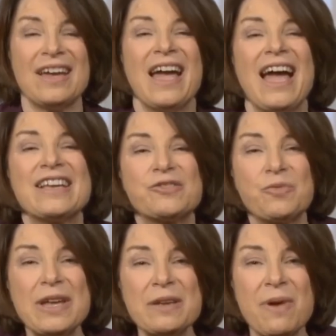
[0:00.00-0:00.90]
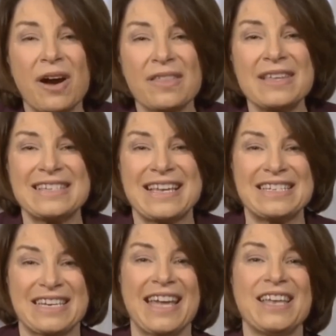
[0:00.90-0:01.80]
As we mark the
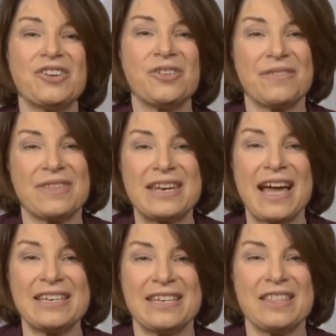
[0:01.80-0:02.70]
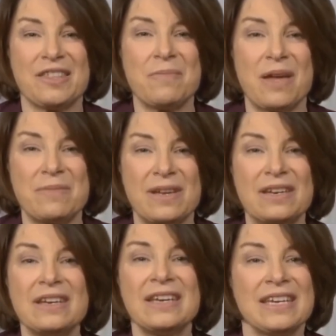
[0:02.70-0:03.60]
centennial of the 19th Amendment,